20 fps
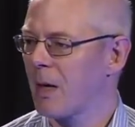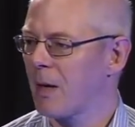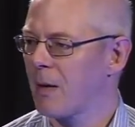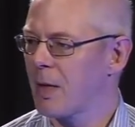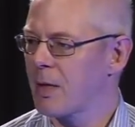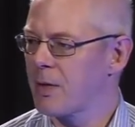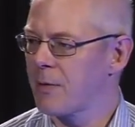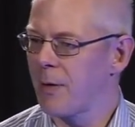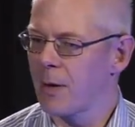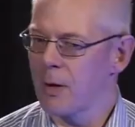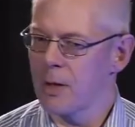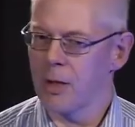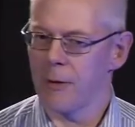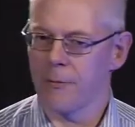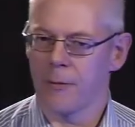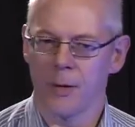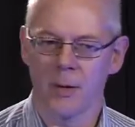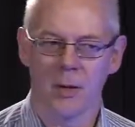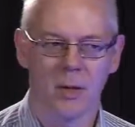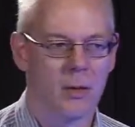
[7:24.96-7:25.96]
That's very
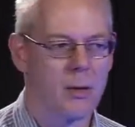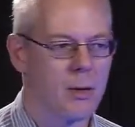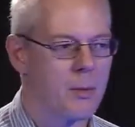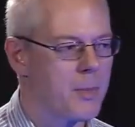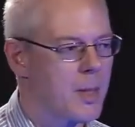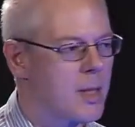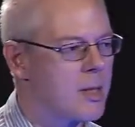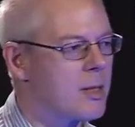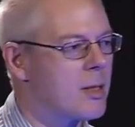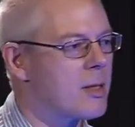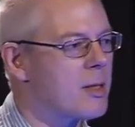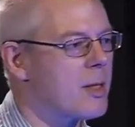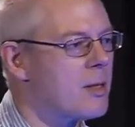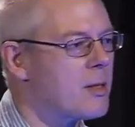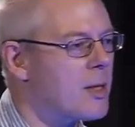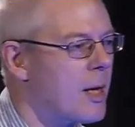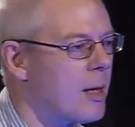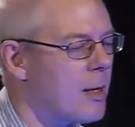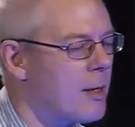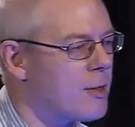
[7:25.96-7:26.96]
different to the business
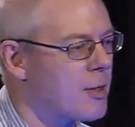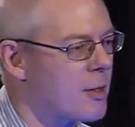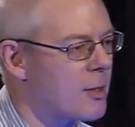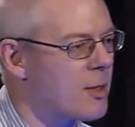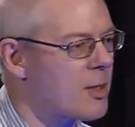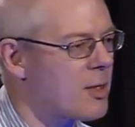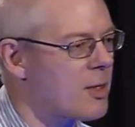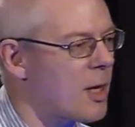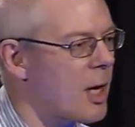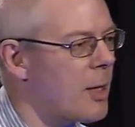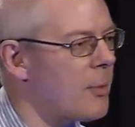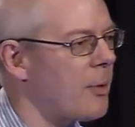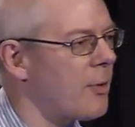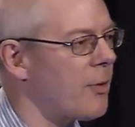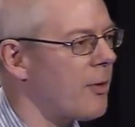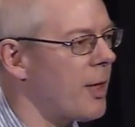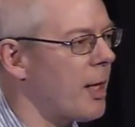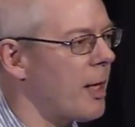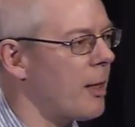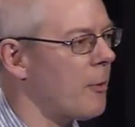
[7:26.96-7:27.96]
intelligence type of
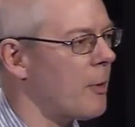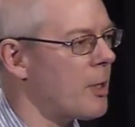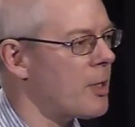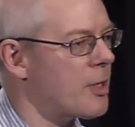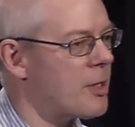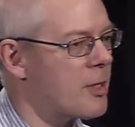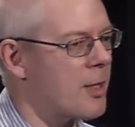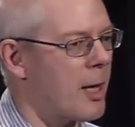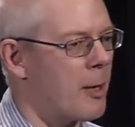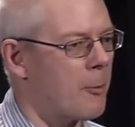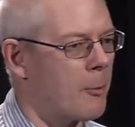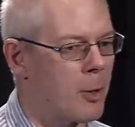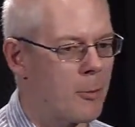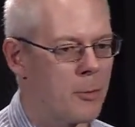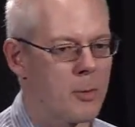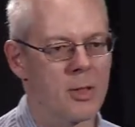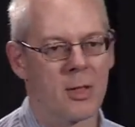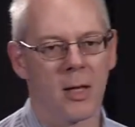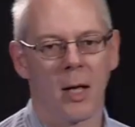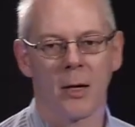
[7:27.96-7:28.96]
thing, which is like, what
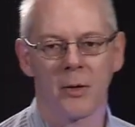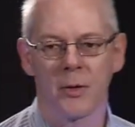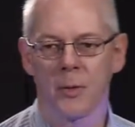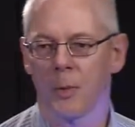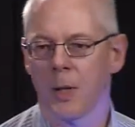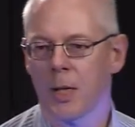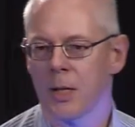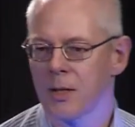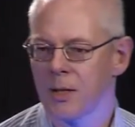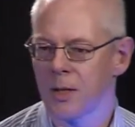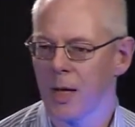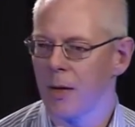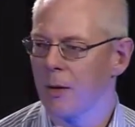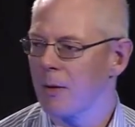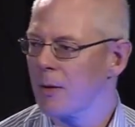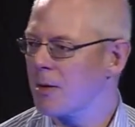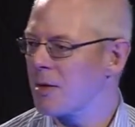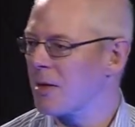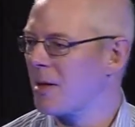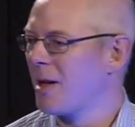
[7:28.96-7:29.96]
was last week's
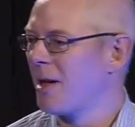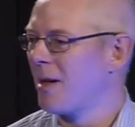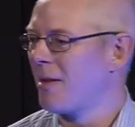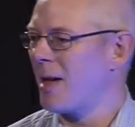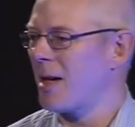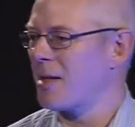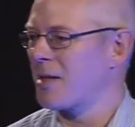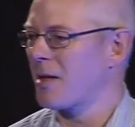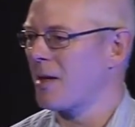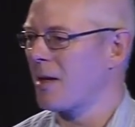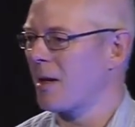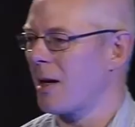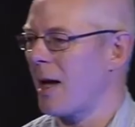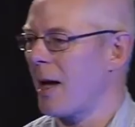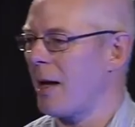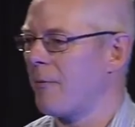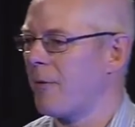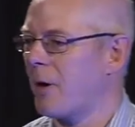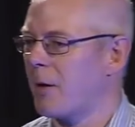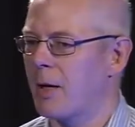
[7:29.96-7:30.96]
sales? That's
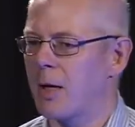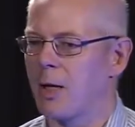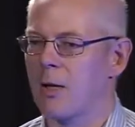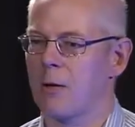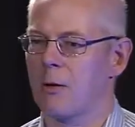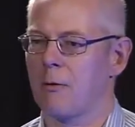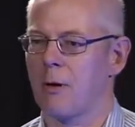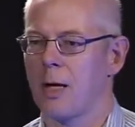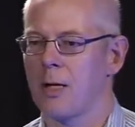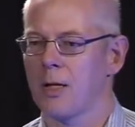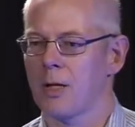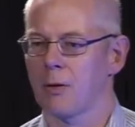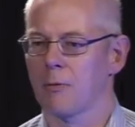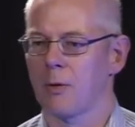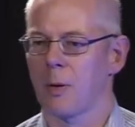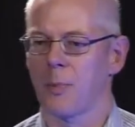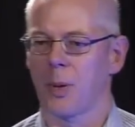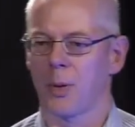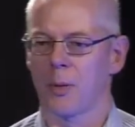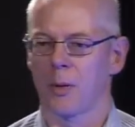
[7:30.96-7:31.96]
a very curated
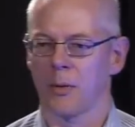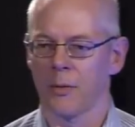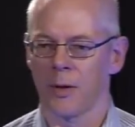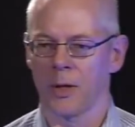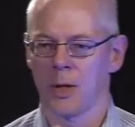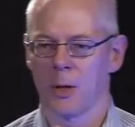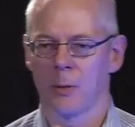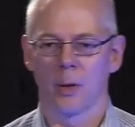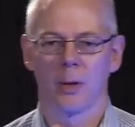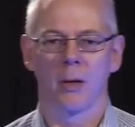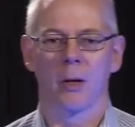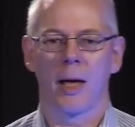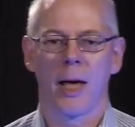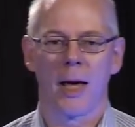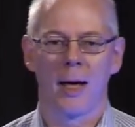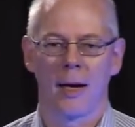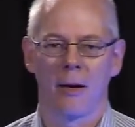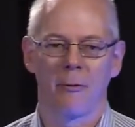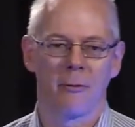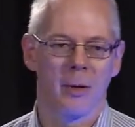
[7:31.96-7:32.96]
report that you will look
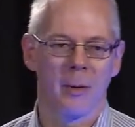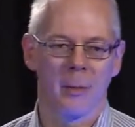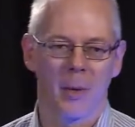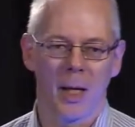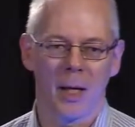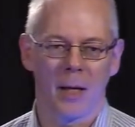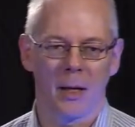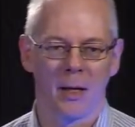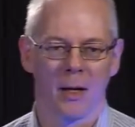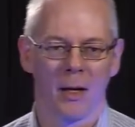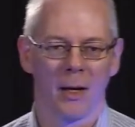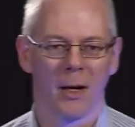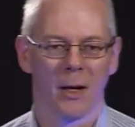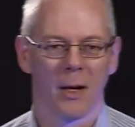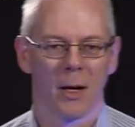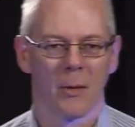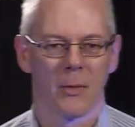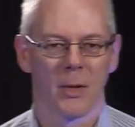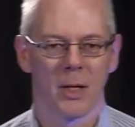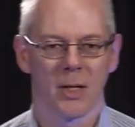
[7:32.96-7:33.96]
at every week.
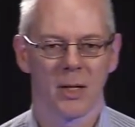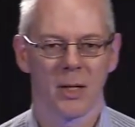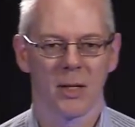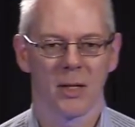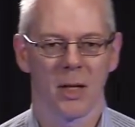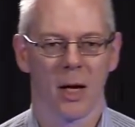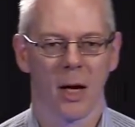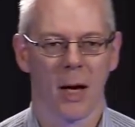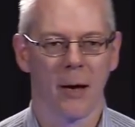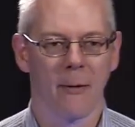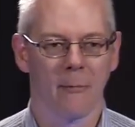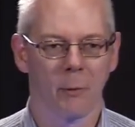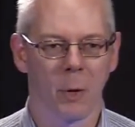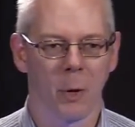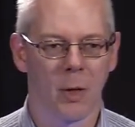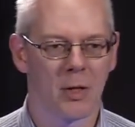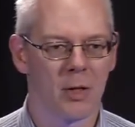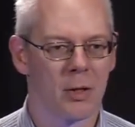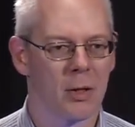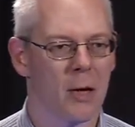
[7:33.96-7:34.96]
This is a
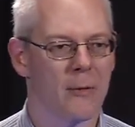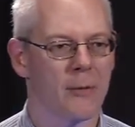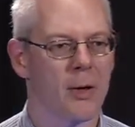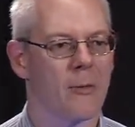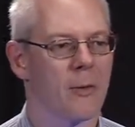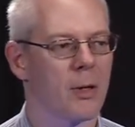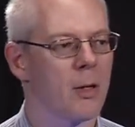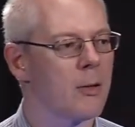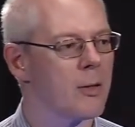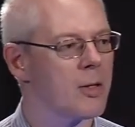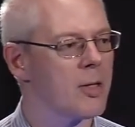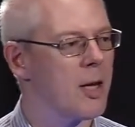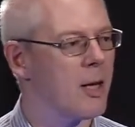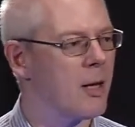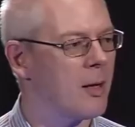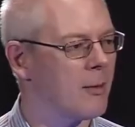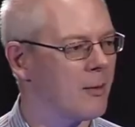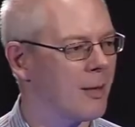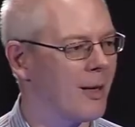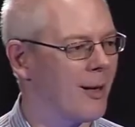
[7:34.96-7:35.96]
question I've never looked
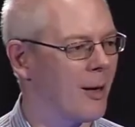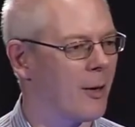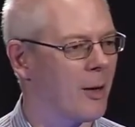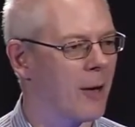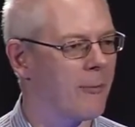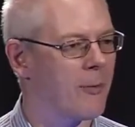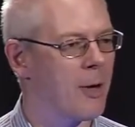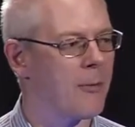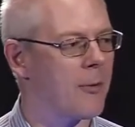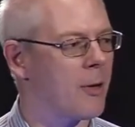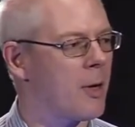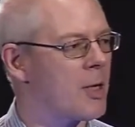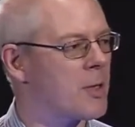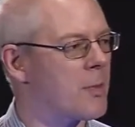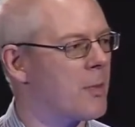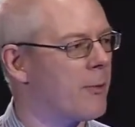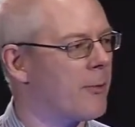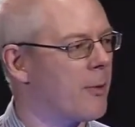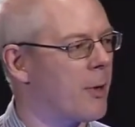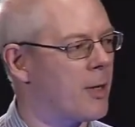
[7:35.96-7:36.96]
at. I've never
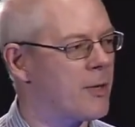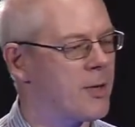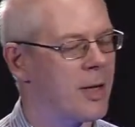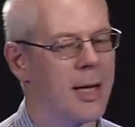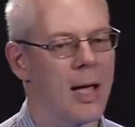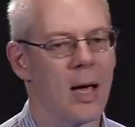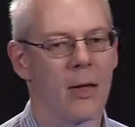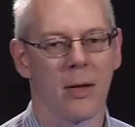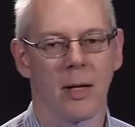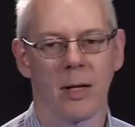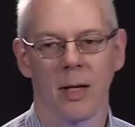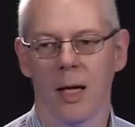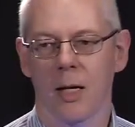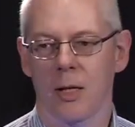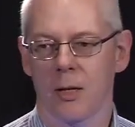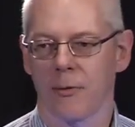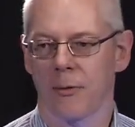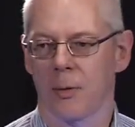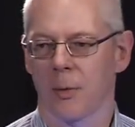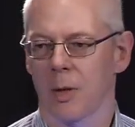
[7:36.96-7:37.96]
asked before. I have to gather
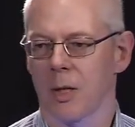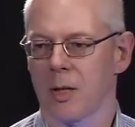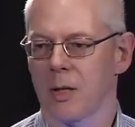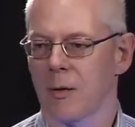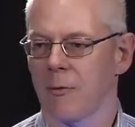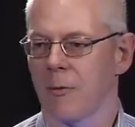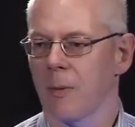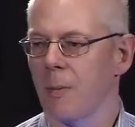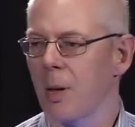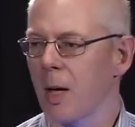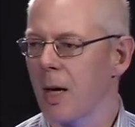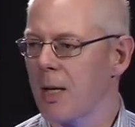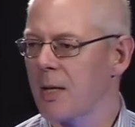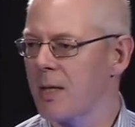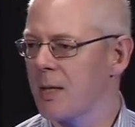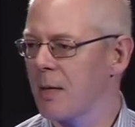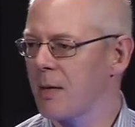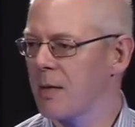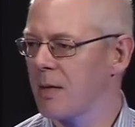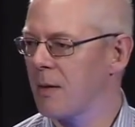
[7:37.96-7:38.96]
data from all these different
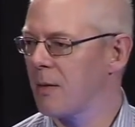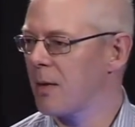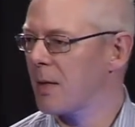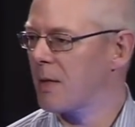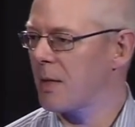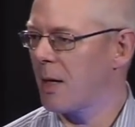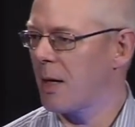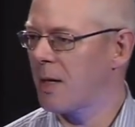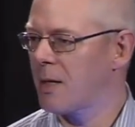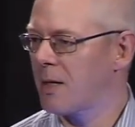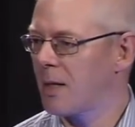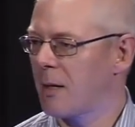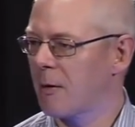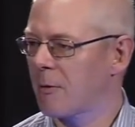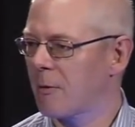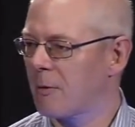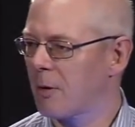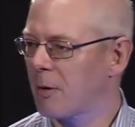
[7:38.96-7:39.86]
places, synthesize it,